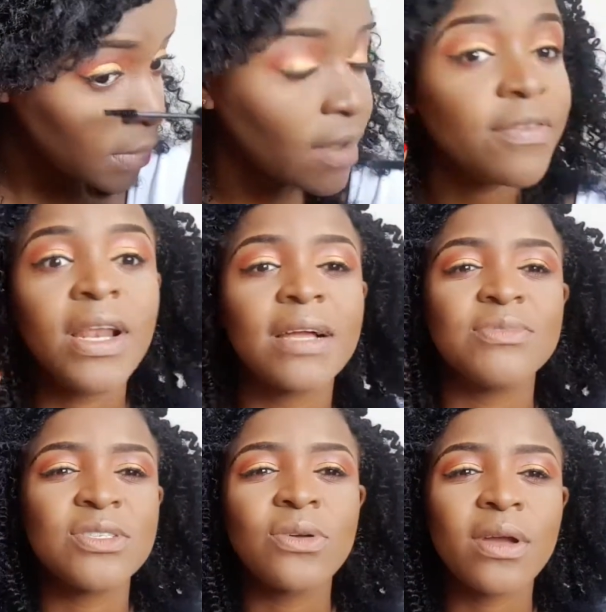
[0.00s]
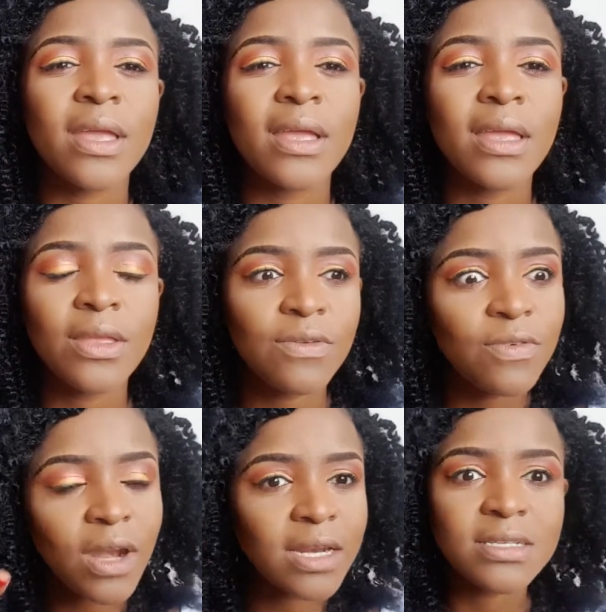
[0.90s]
I feel like I'm just talking. Can you
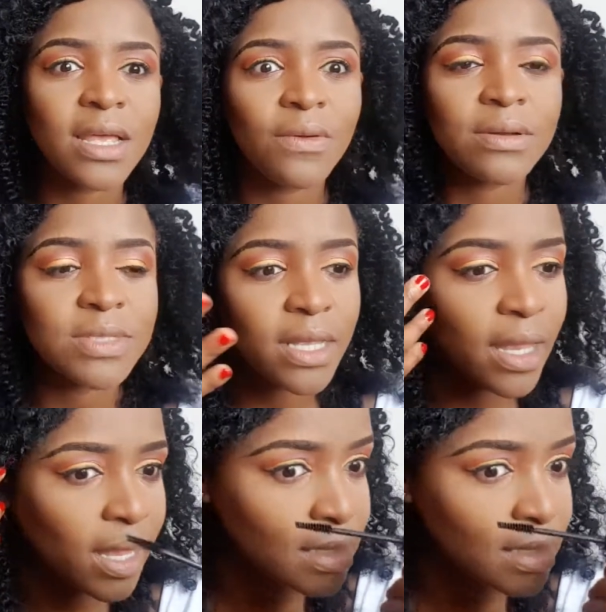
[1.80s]
even understand what I'm saying?